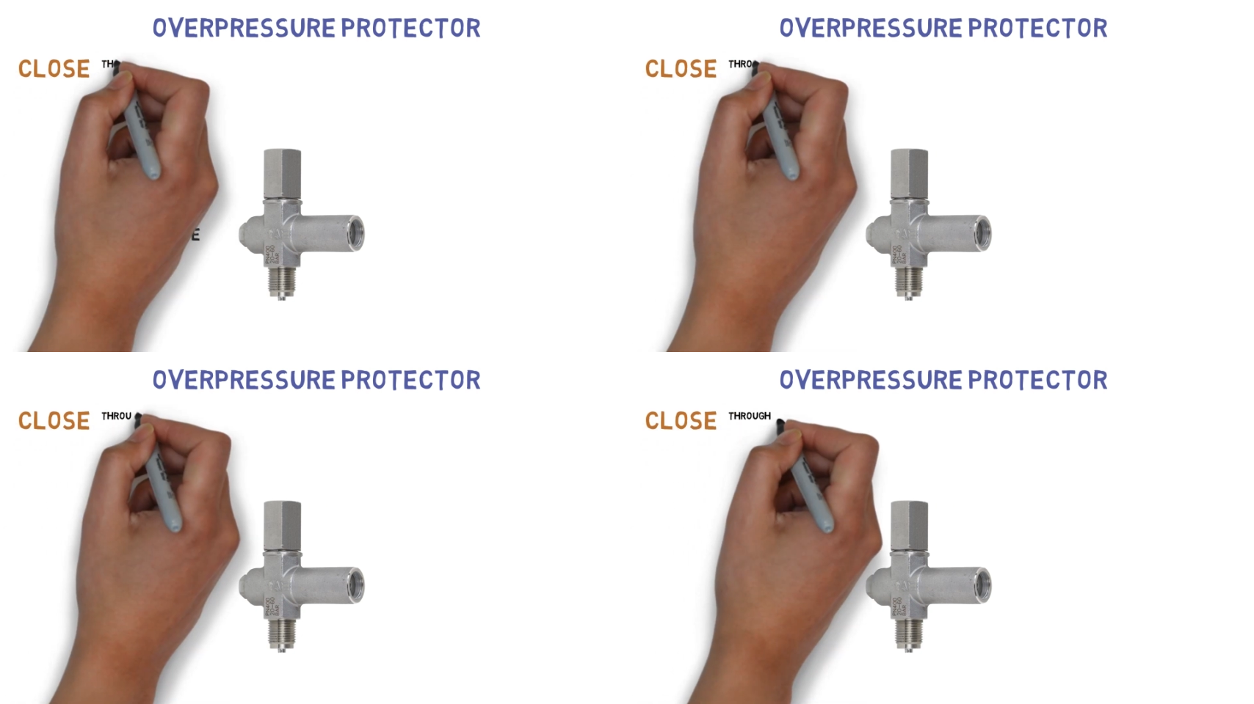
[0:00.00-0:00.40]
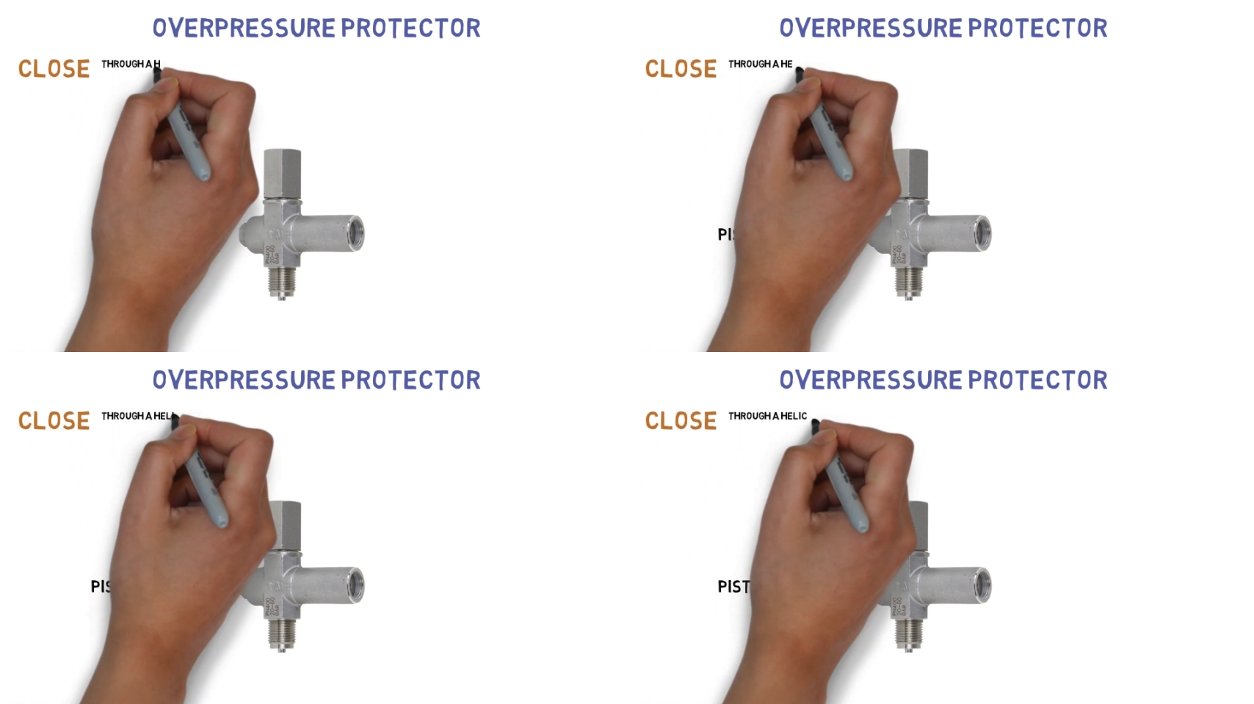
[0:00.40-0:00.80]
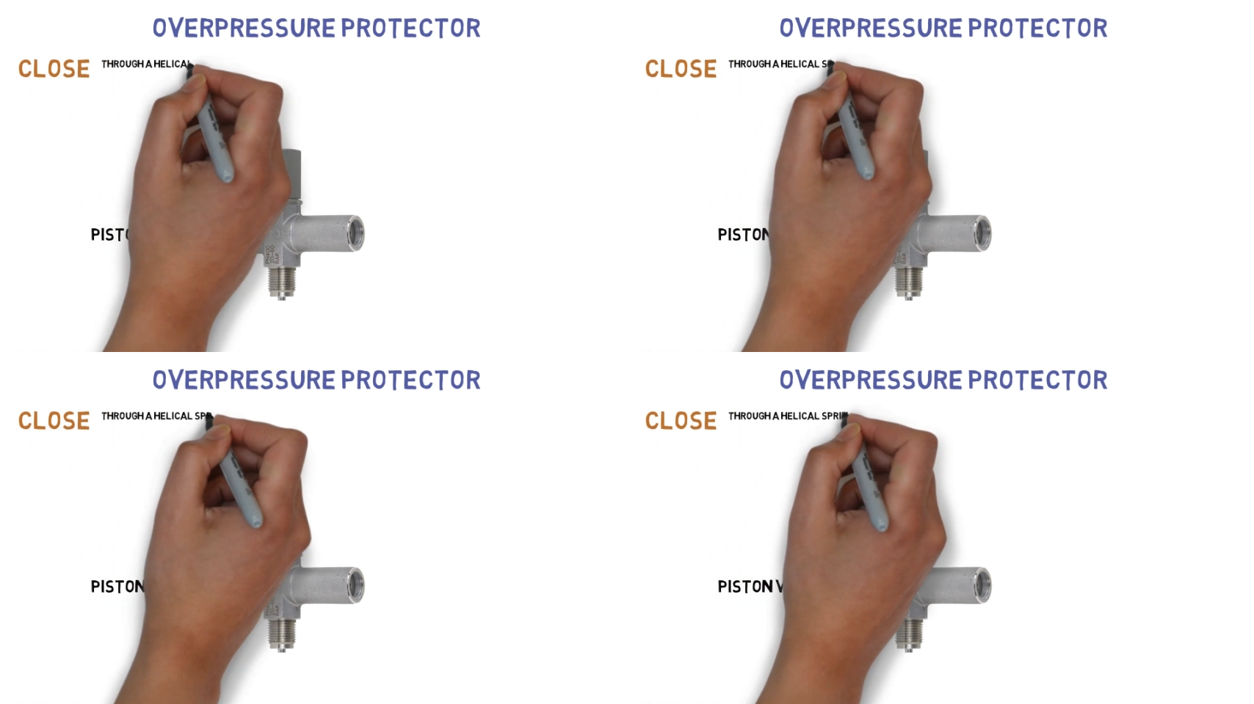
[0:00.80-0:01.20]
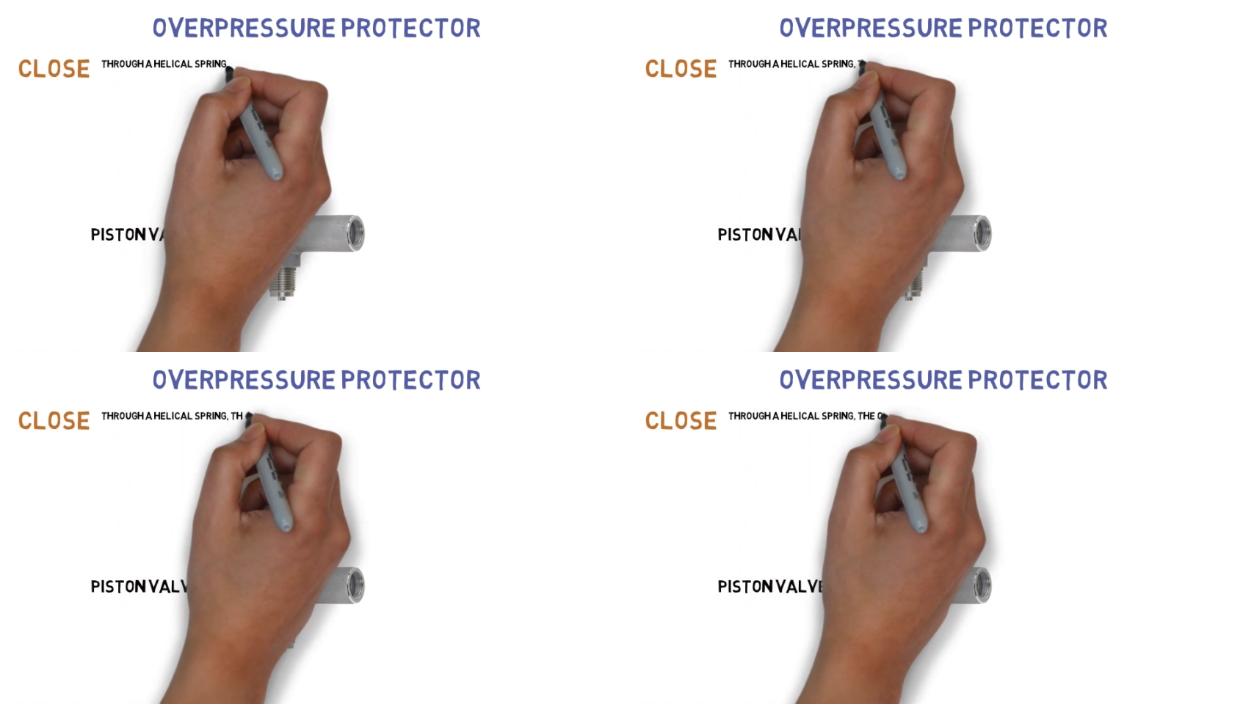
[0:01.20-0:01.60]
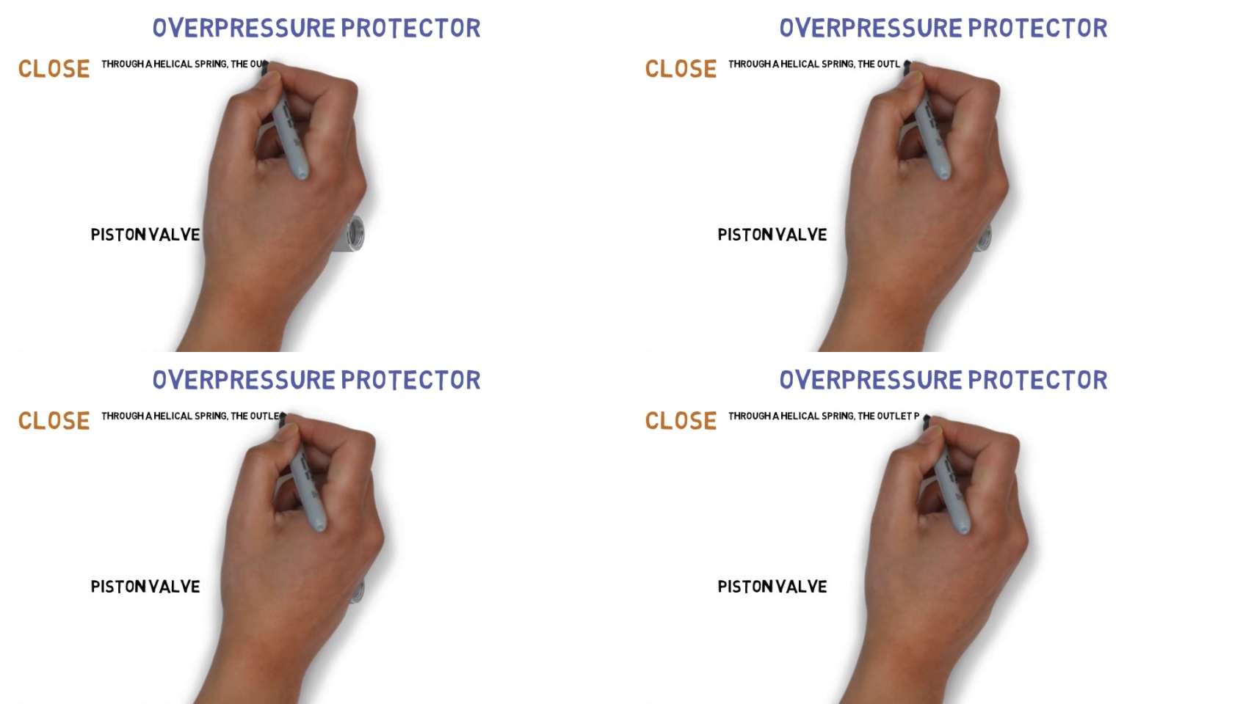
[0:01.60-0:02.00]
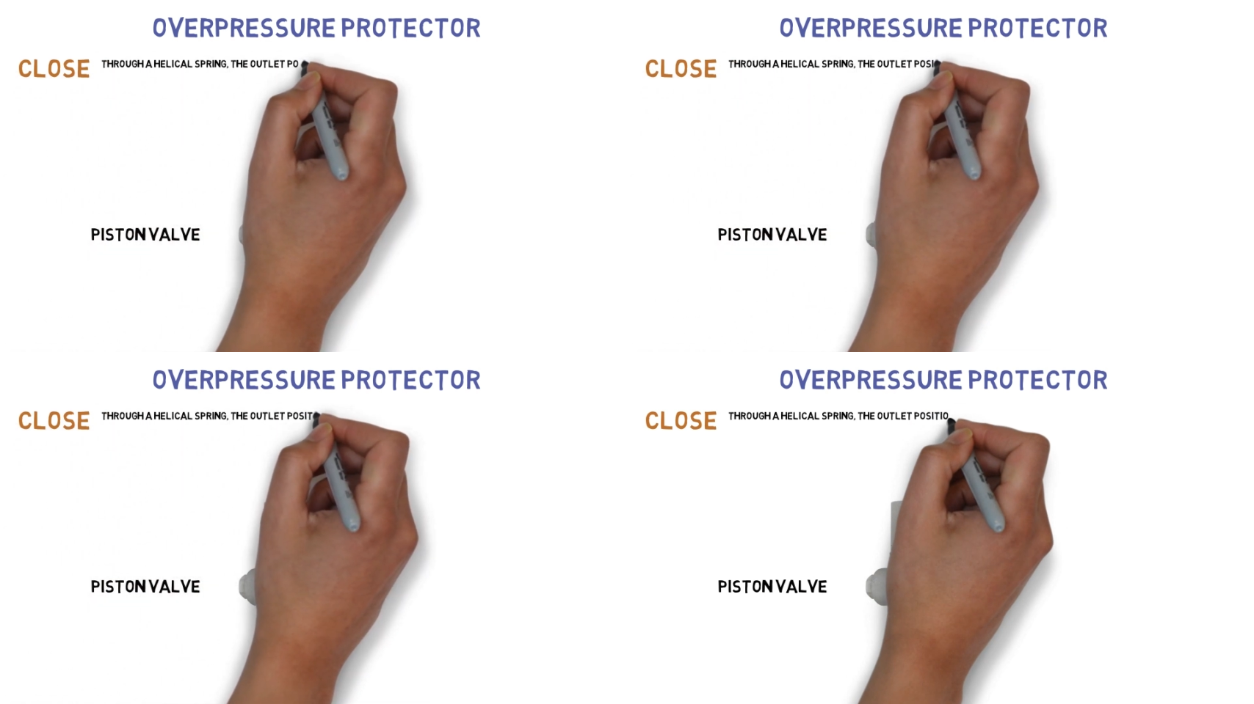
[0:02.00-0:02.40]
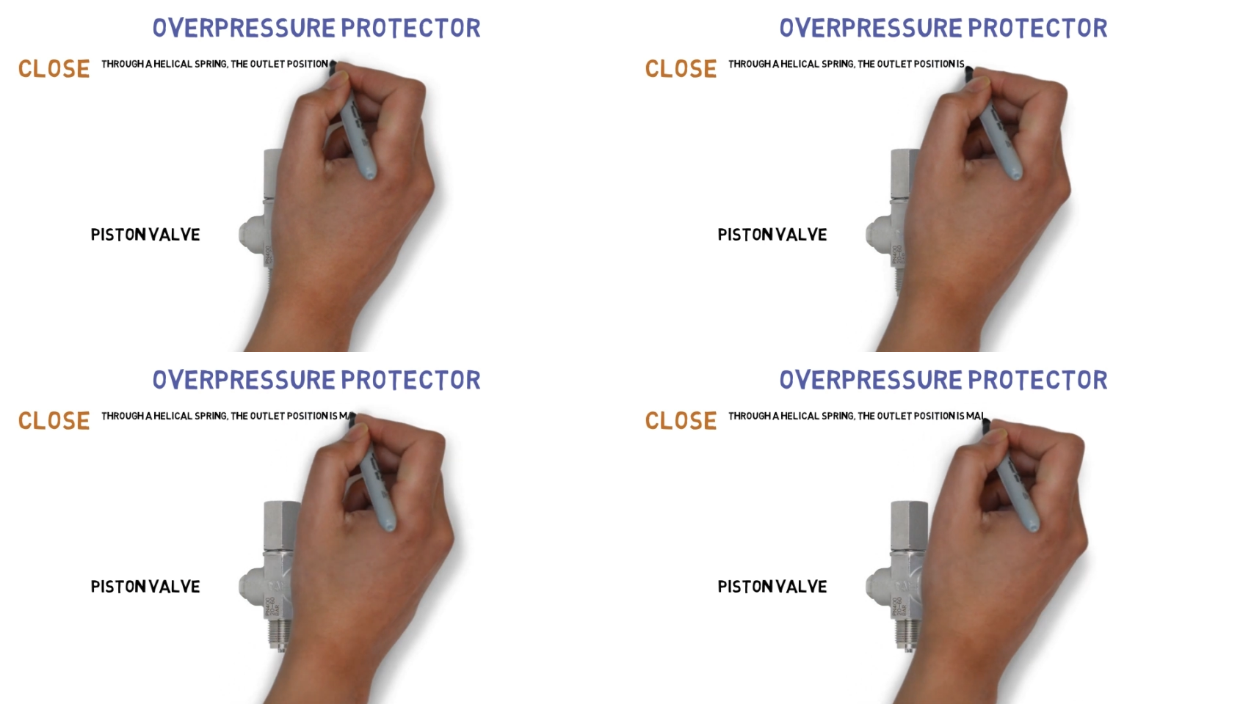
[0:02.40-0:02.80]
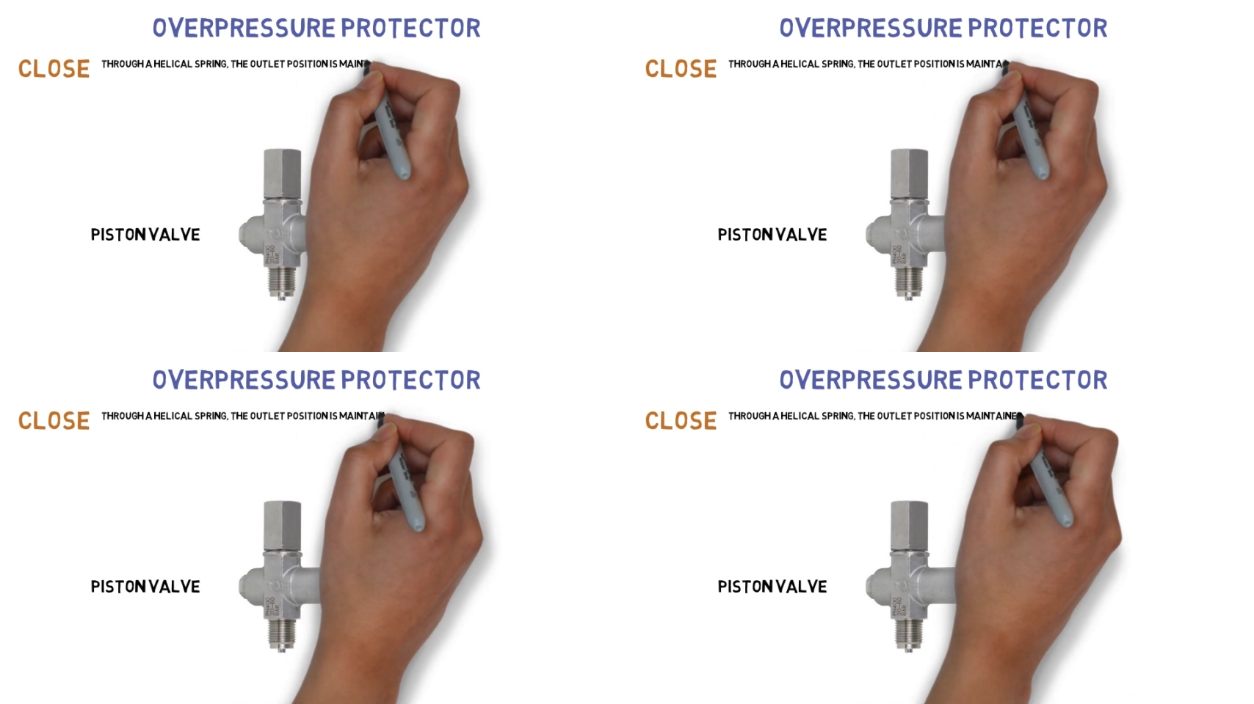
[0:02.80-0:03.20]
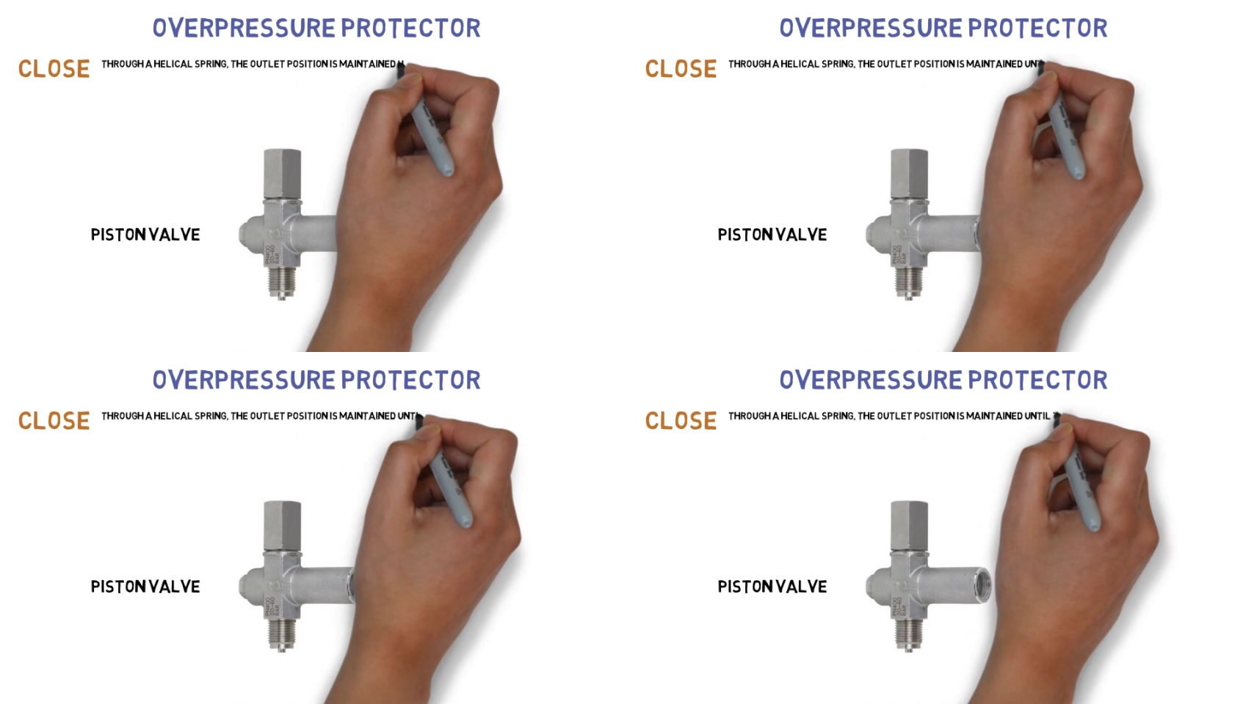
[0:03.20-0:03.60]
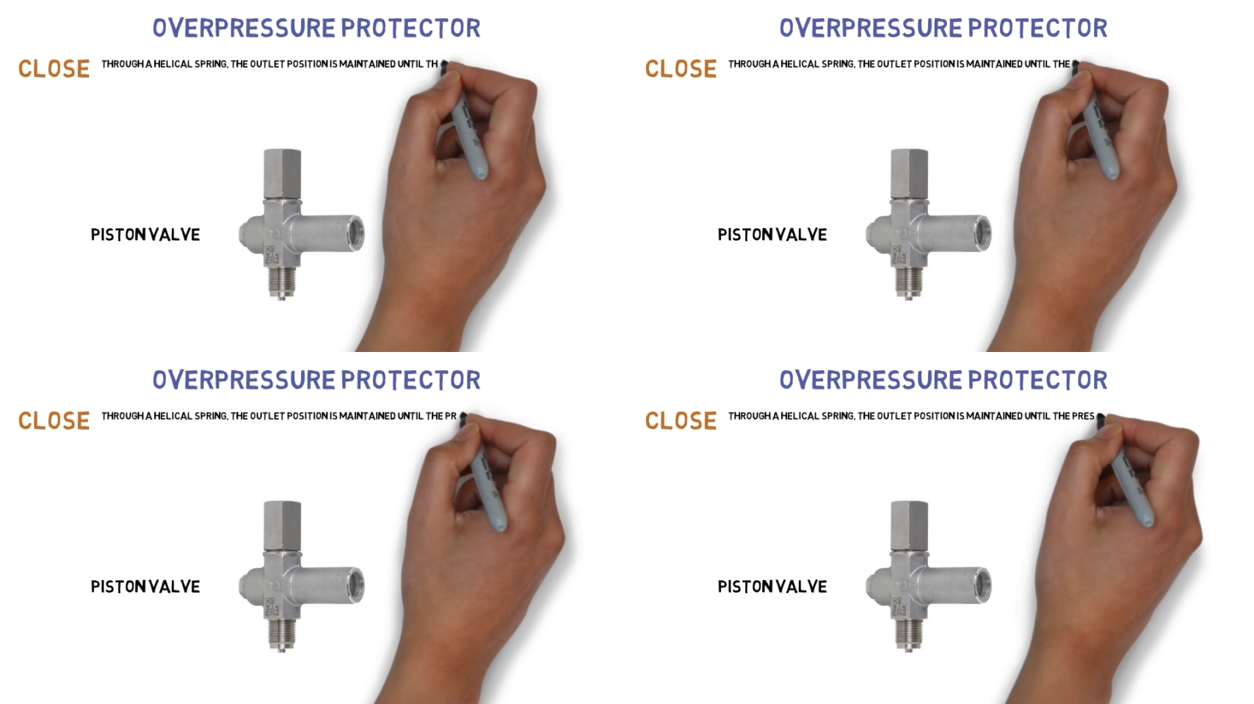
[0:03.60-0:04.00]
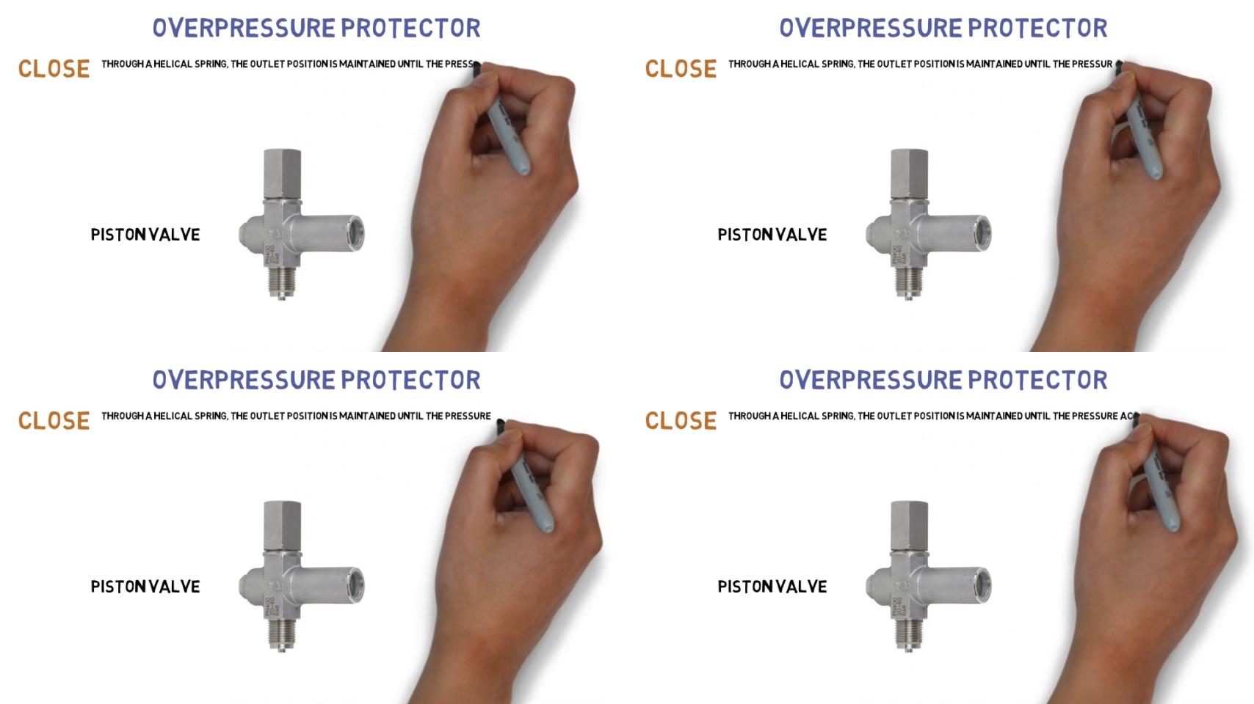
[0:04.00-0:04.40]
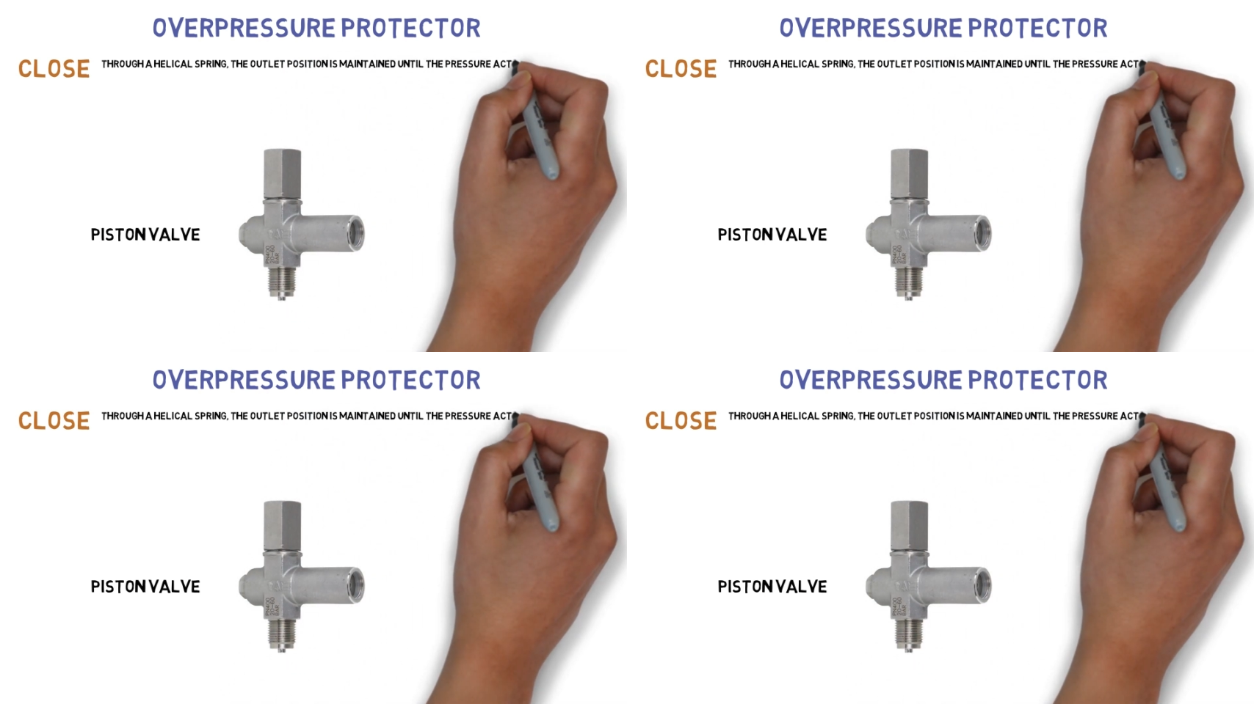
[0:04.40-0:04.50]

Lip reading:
No face is visible, so there are no lips to read.